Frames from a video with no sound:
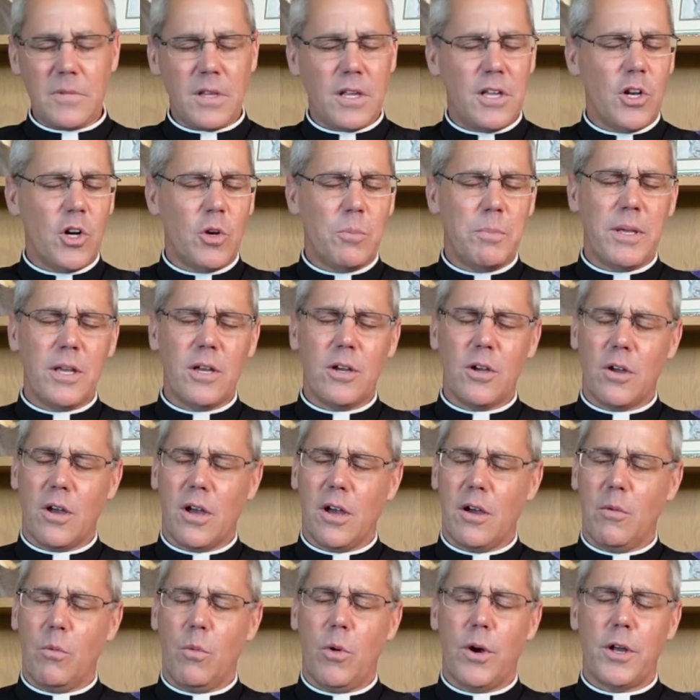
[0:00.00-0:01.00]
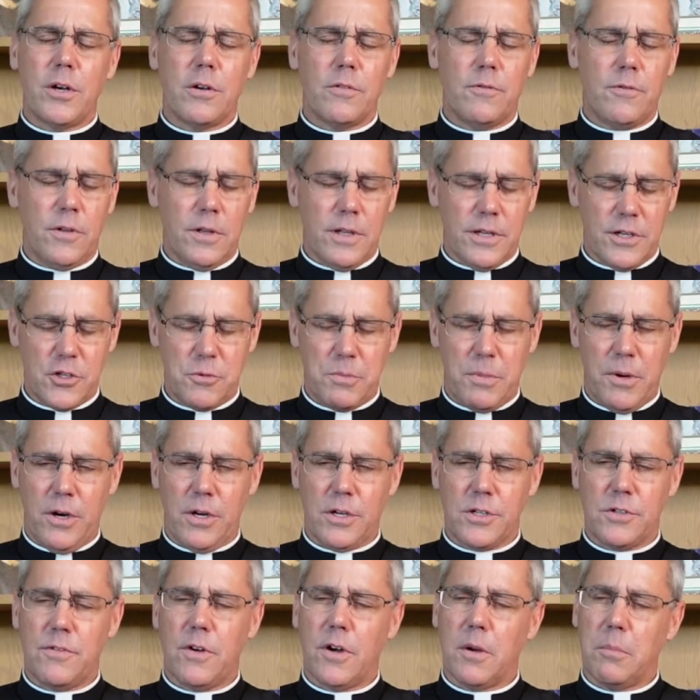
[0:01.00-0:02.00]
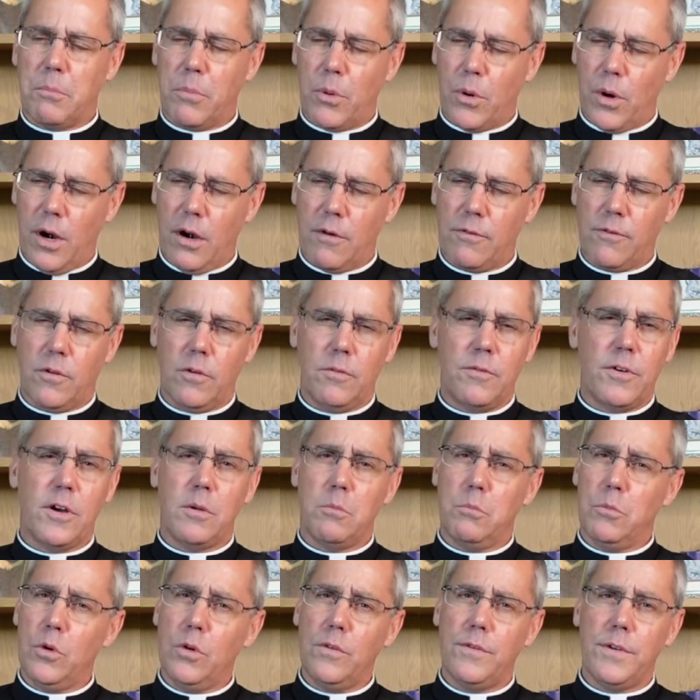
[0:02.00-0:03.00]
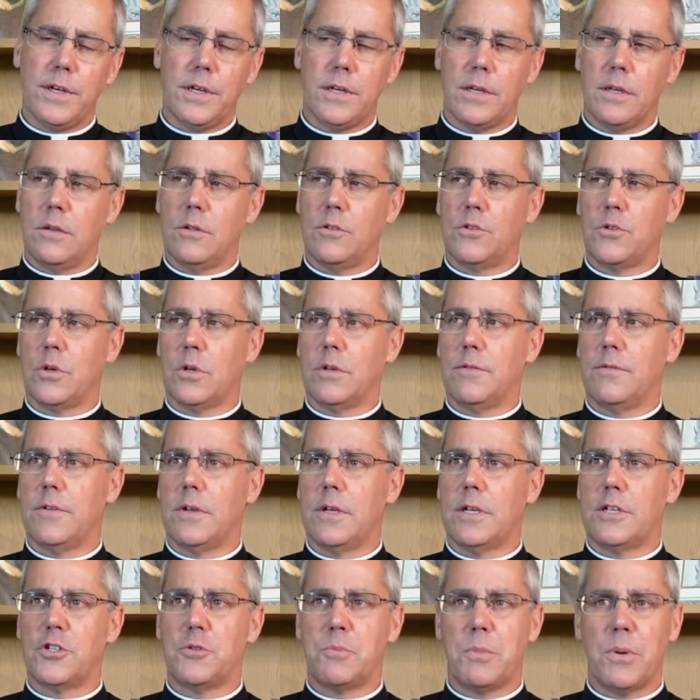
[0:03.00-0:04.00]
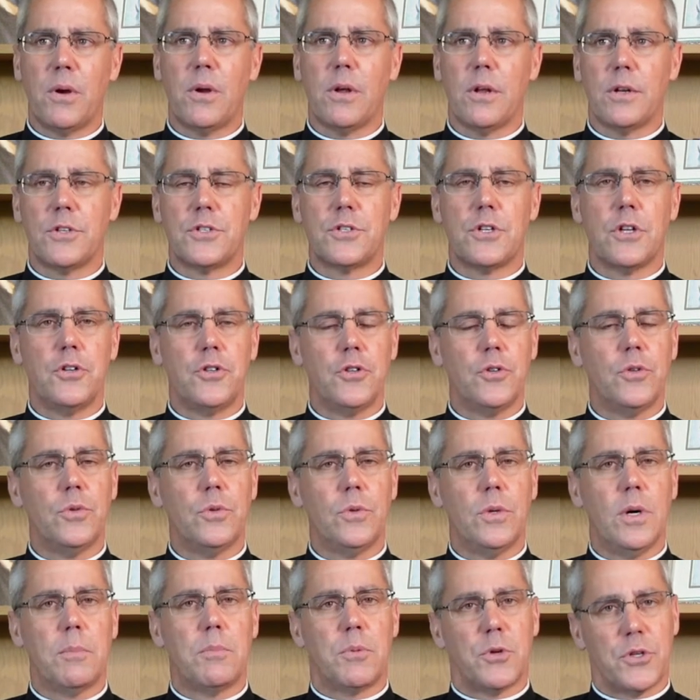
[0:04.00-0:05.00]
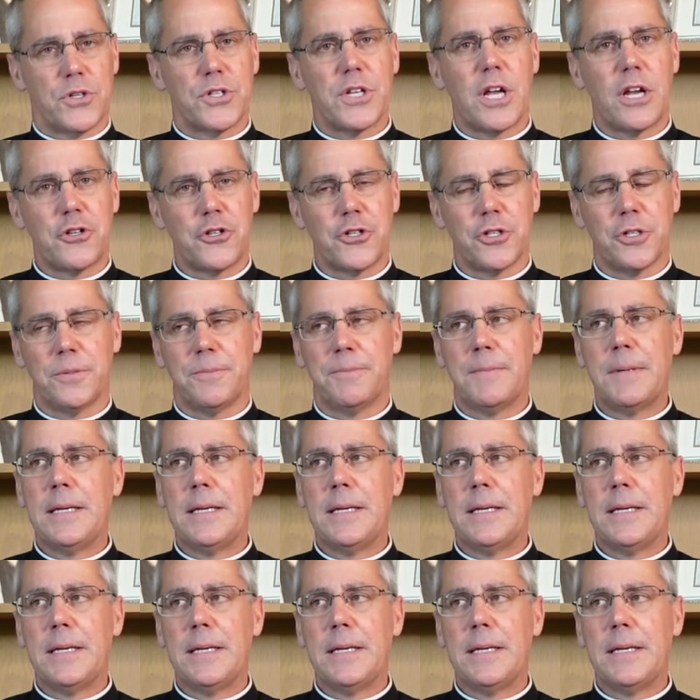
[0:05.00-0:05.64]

It'll be a wonderful experience, very prayerful, very moving sort of experience to do a procession.